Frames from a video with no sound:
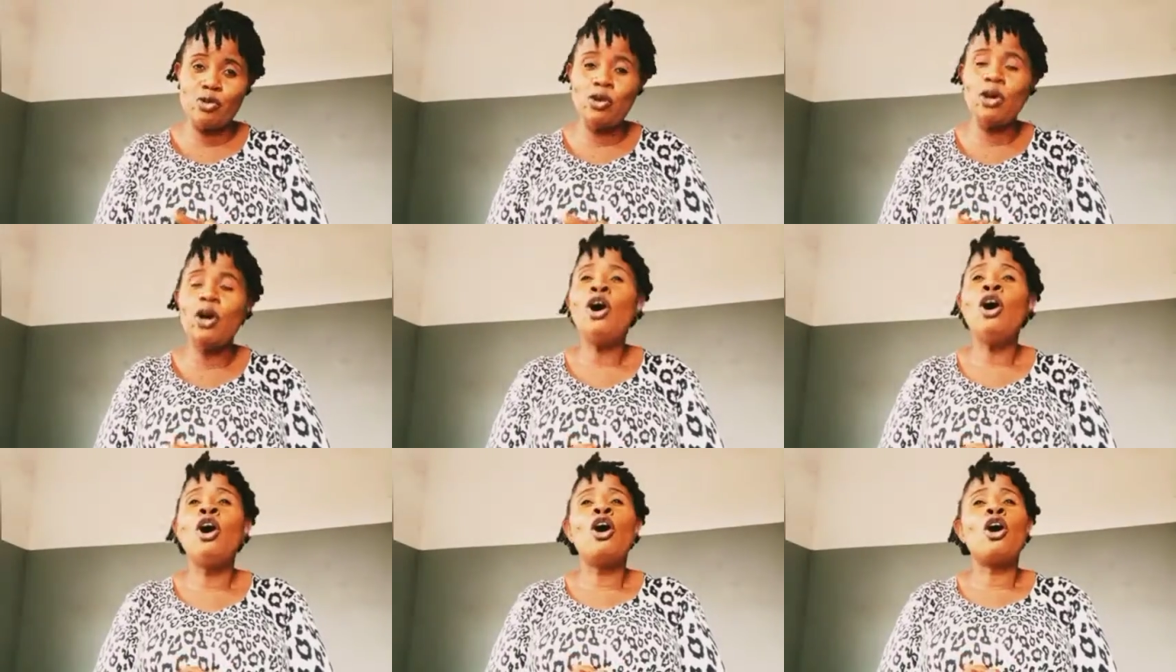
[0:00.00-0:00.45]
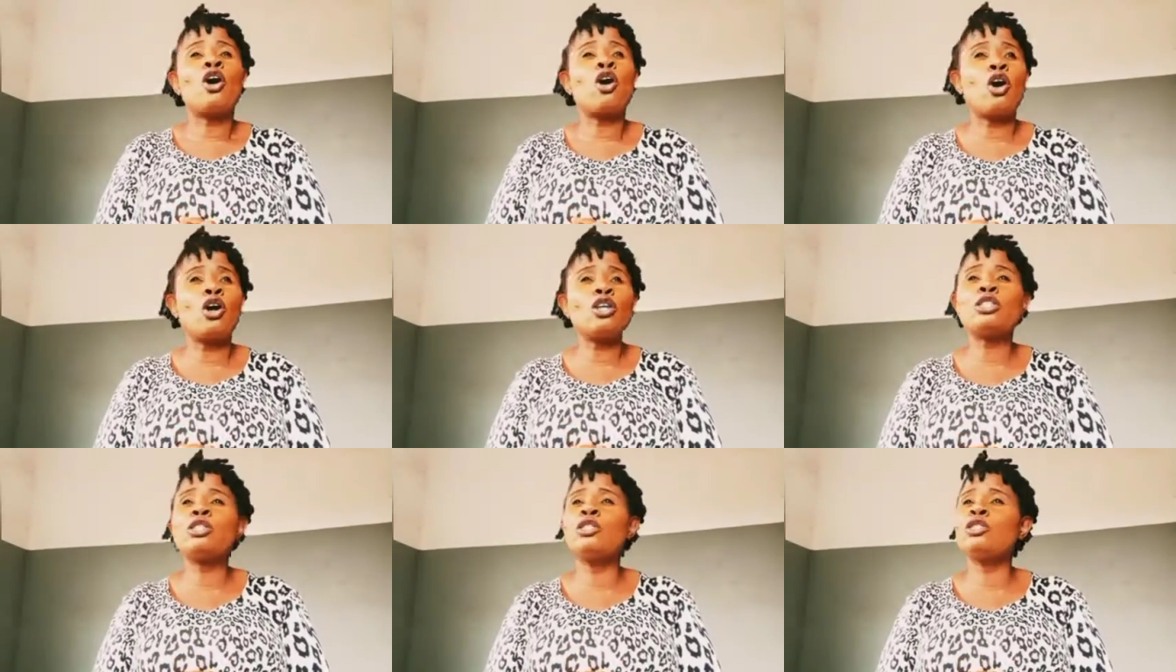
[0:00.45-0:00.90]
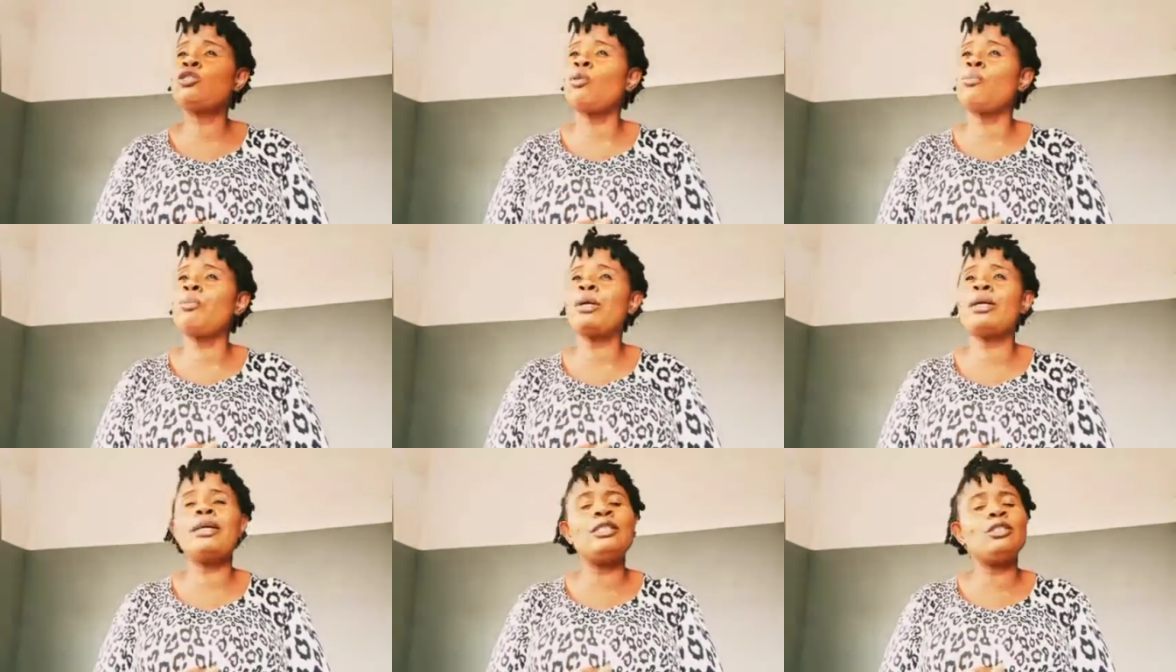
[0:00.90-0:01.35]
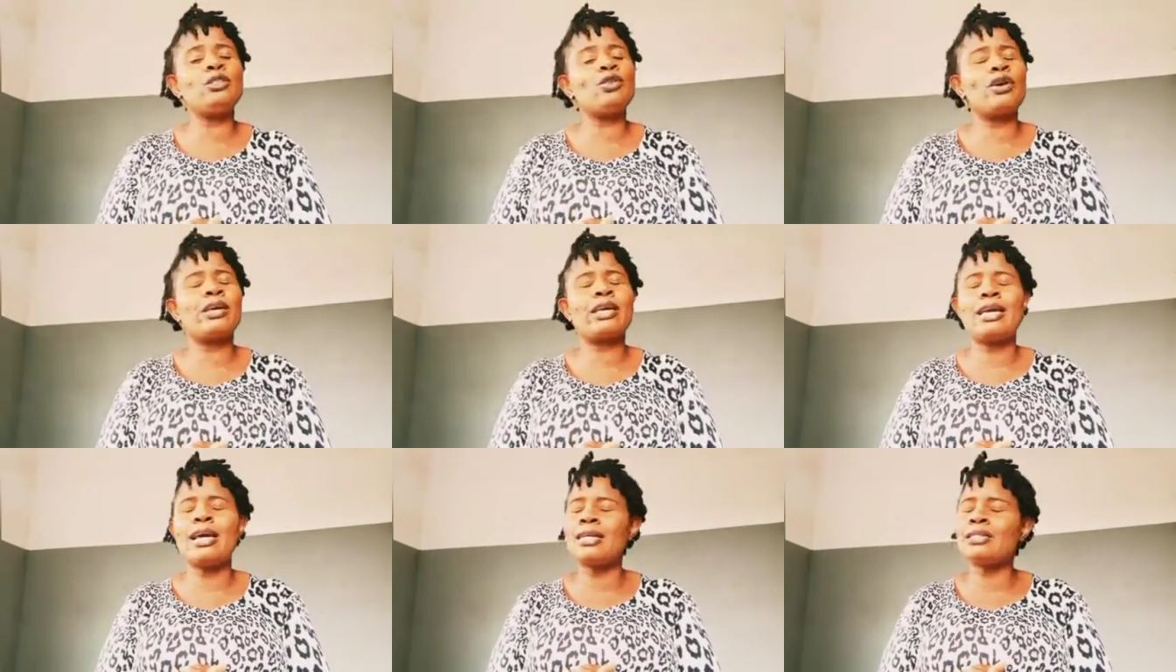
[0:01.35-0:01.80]
cause you to begin to get
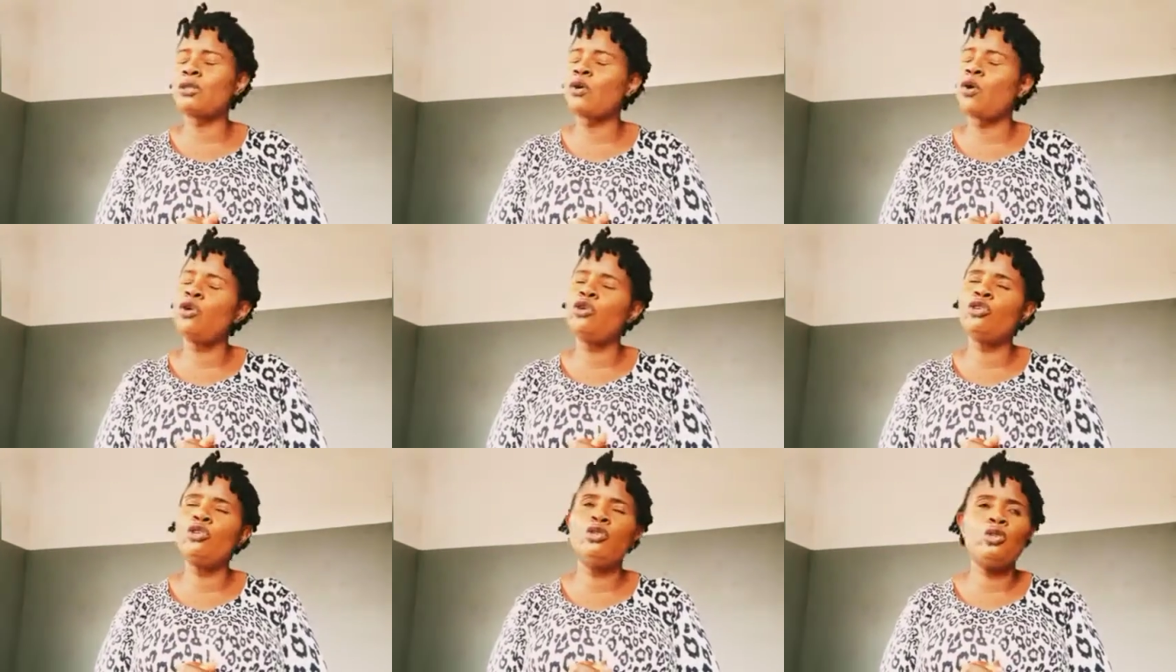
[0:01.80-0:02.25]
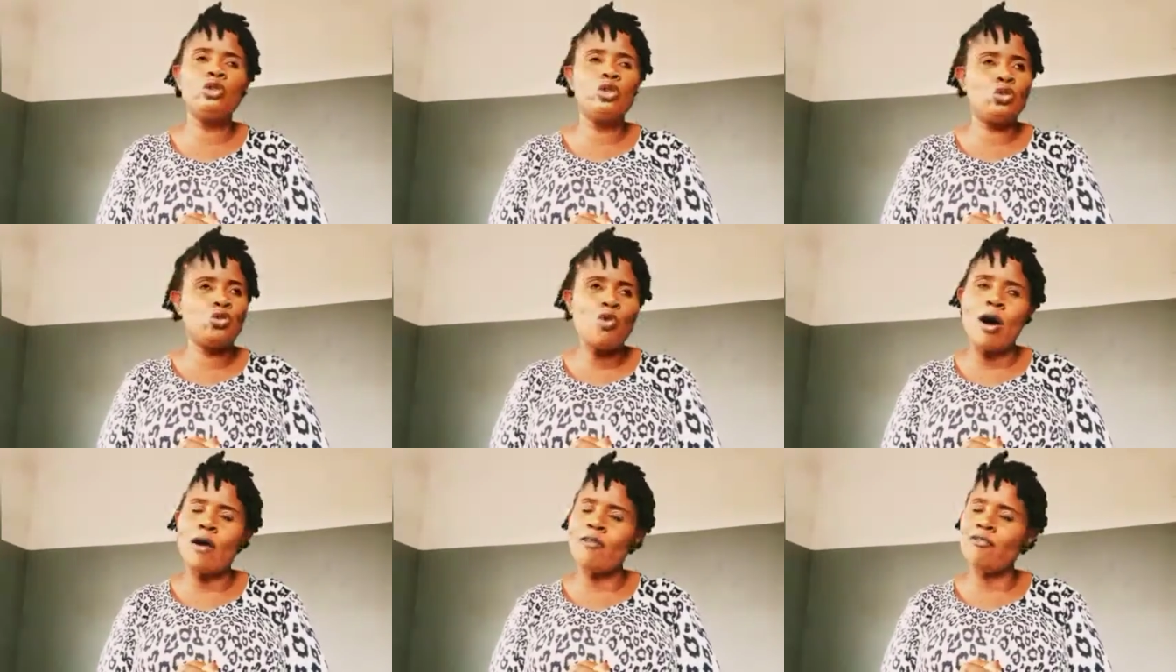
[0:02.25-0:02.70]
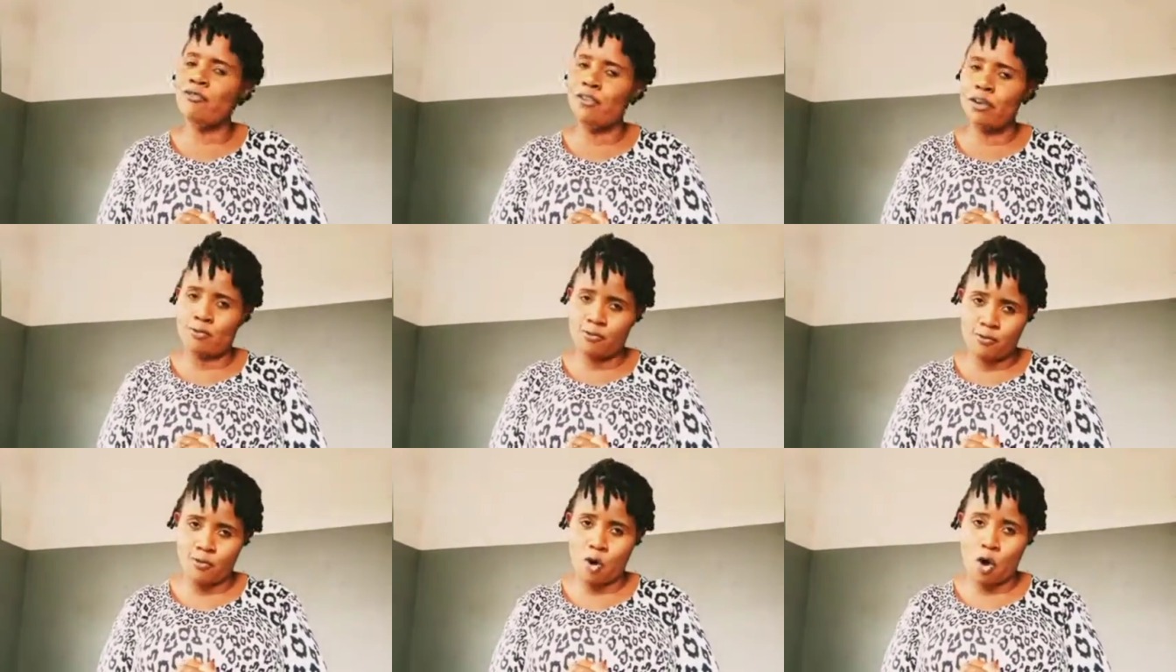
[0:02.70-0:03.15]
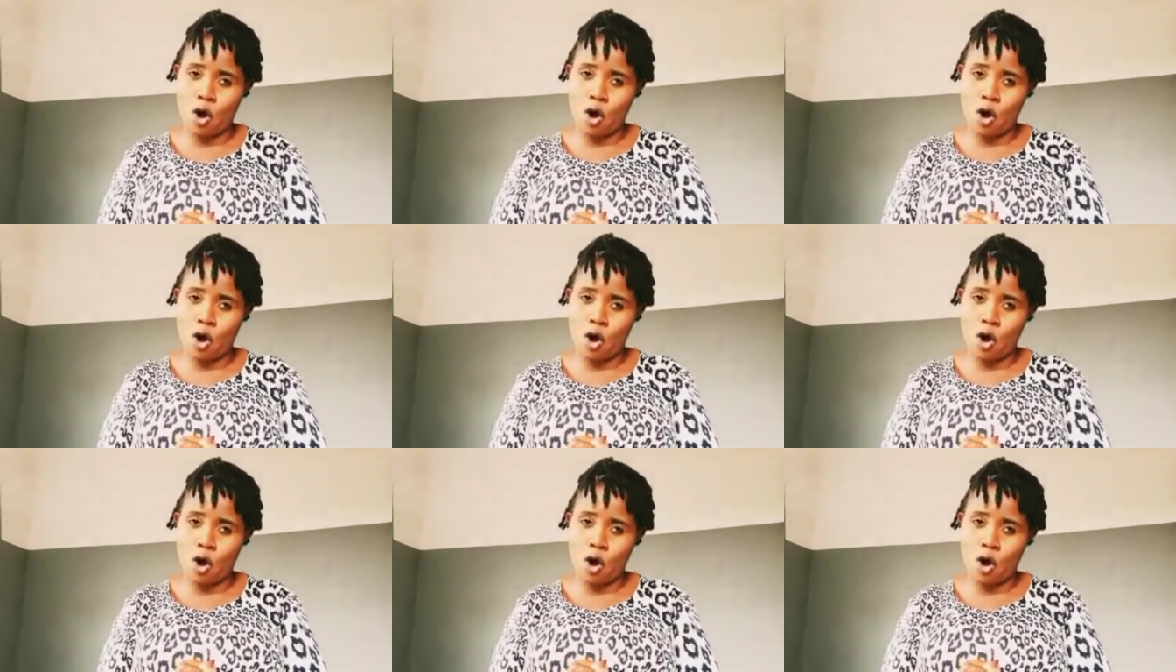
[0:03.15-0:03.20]
unusual favor,